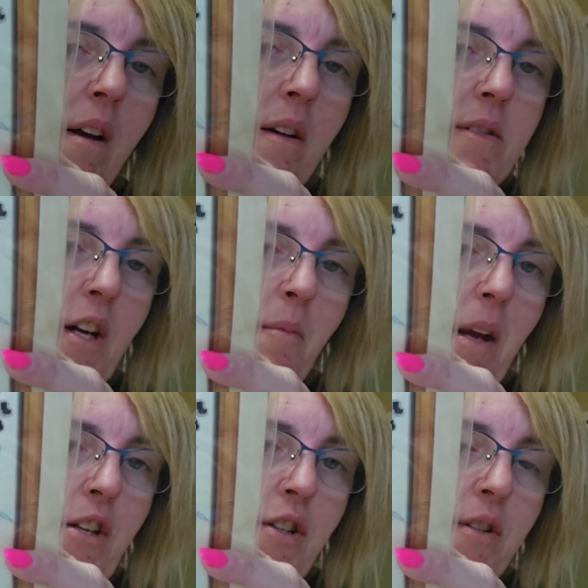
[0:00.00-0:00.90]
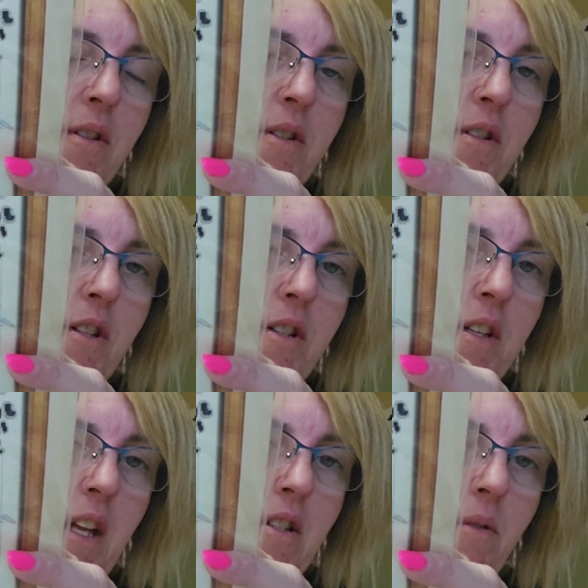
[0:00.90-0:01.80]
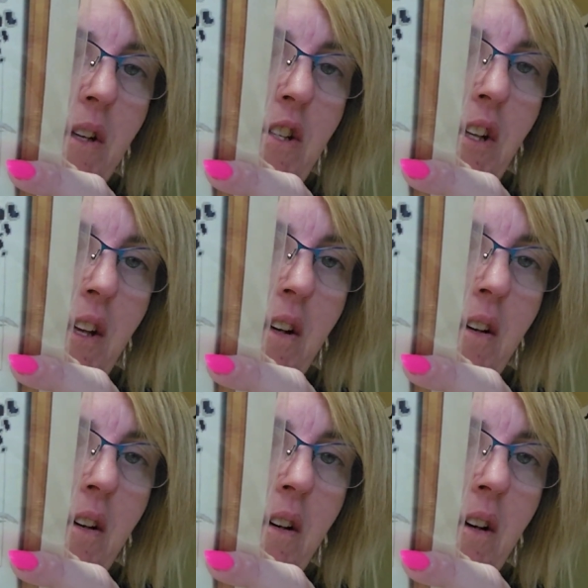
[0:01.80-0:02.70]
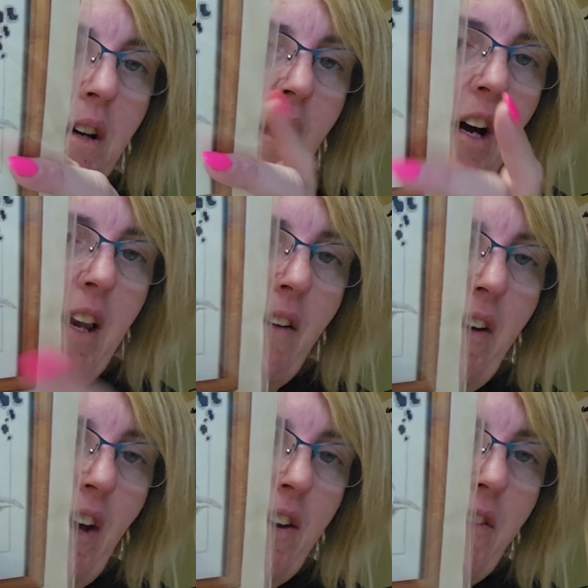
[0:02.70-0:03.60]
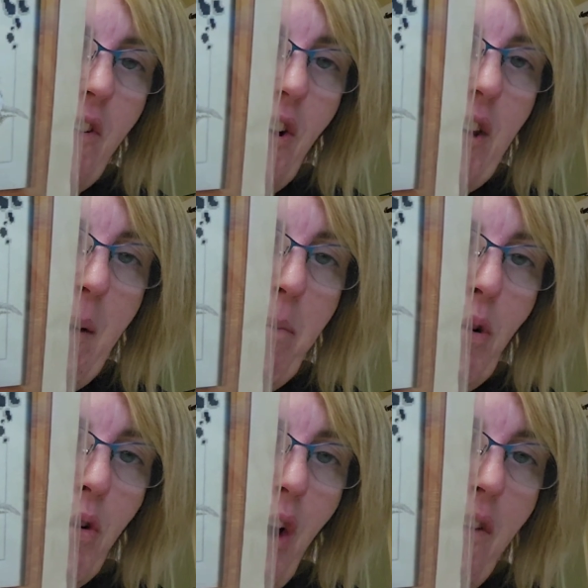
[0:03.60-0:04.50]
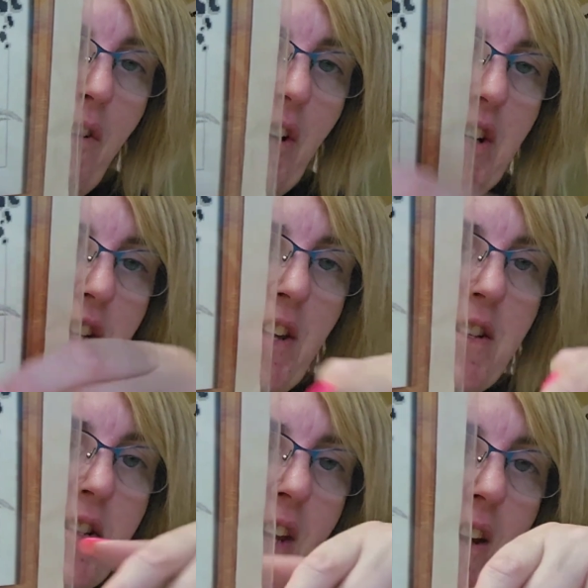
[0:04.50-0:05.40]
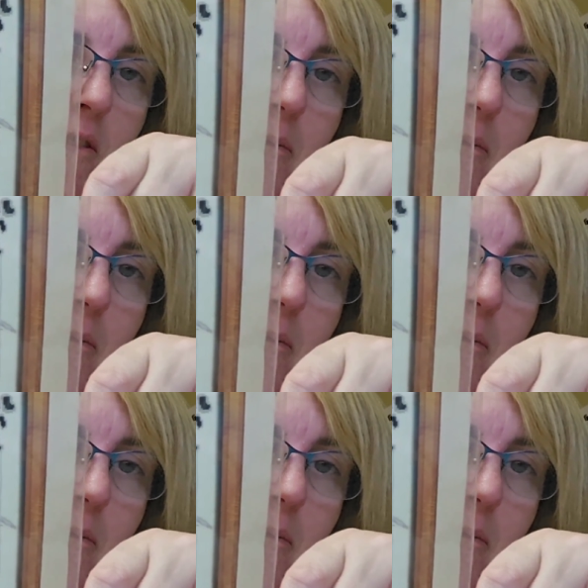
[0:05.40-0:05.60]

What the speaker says: Dalmatians just next to each other. I love how they've got their paw over each other's there.